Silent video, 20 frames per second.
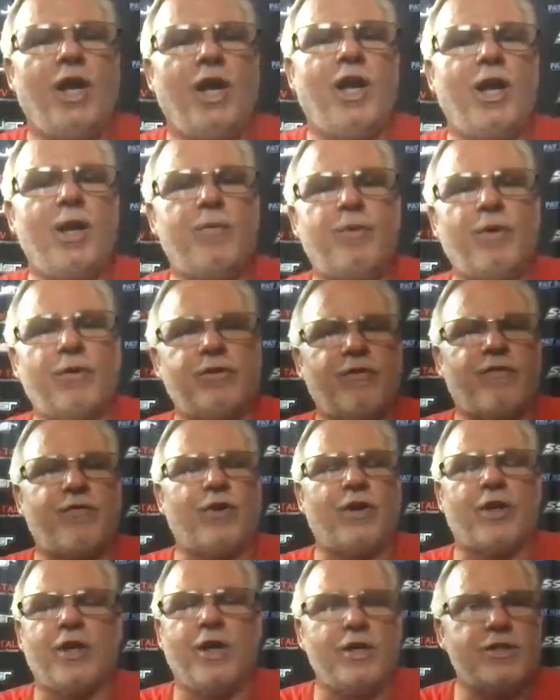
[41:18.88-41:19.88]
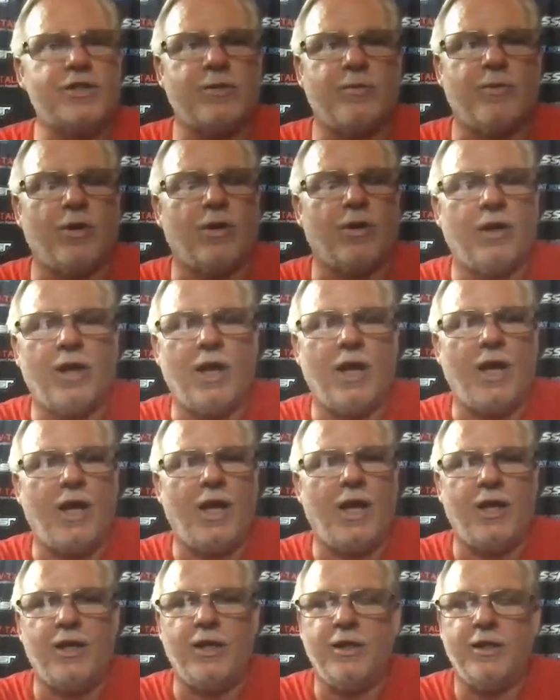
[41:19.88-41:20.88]
he built it for a customer,
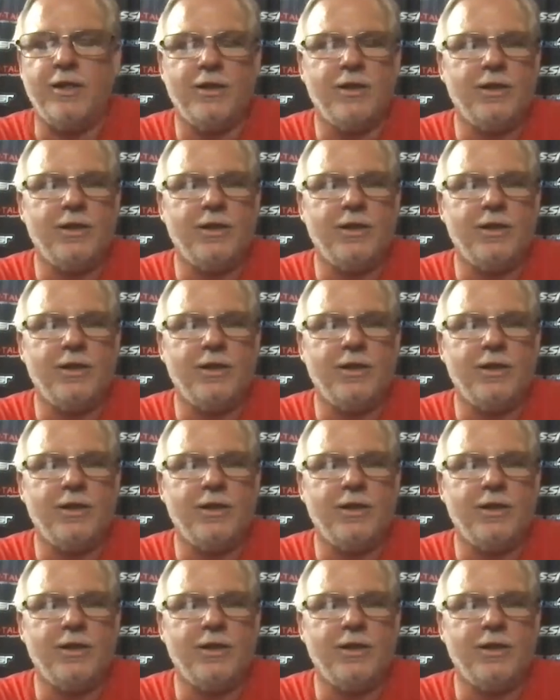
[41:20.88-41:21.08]
and